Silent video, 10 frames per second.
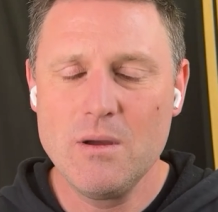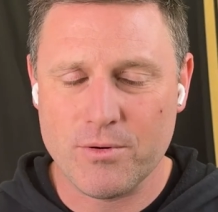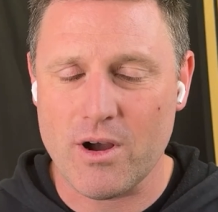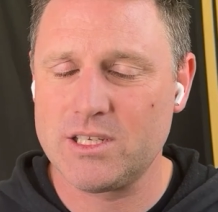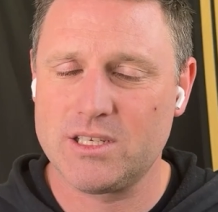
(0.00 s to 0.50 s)

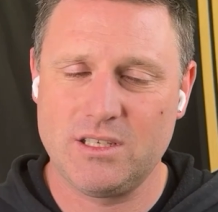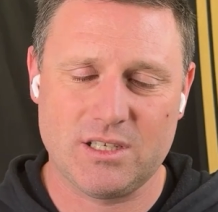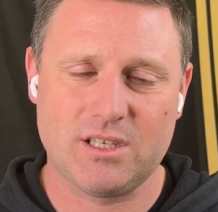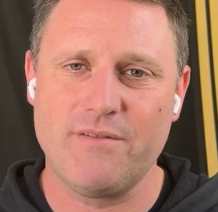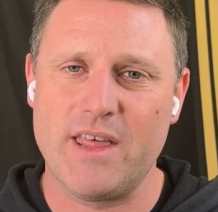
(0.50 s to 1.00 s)
Priced
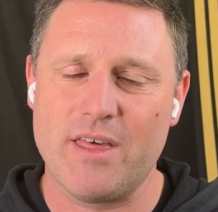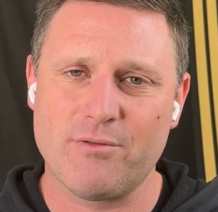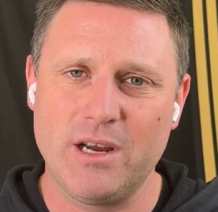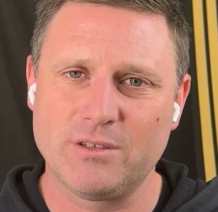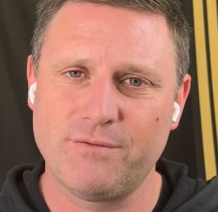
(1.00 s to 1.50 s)
just over that
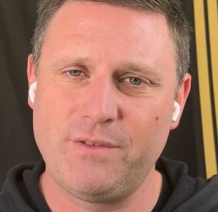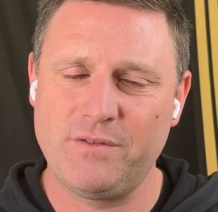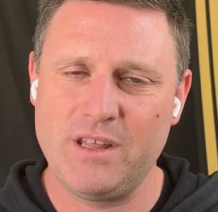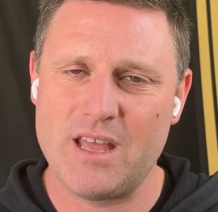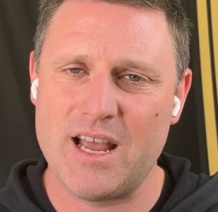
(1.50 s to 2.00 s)

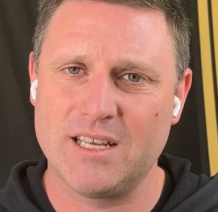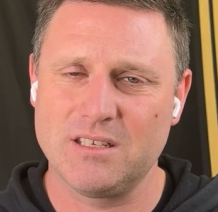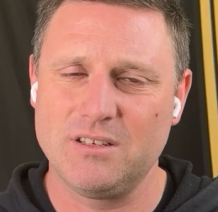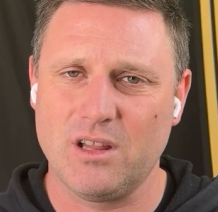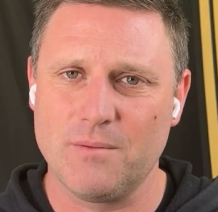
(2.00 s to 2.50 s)

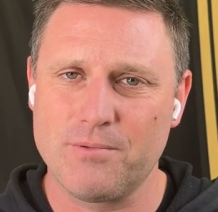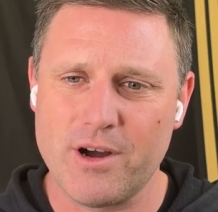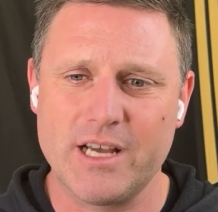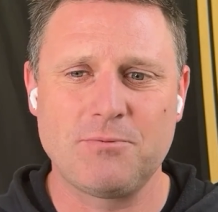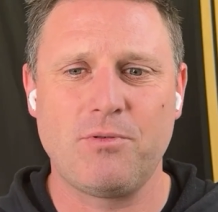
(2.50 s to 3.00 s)
$350,000
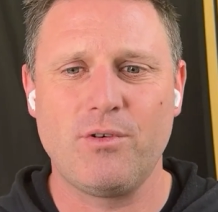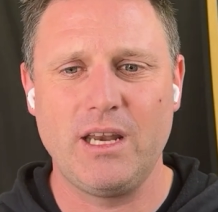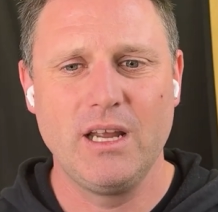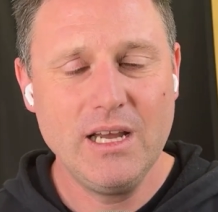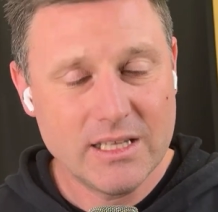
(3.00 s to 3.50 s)
price point.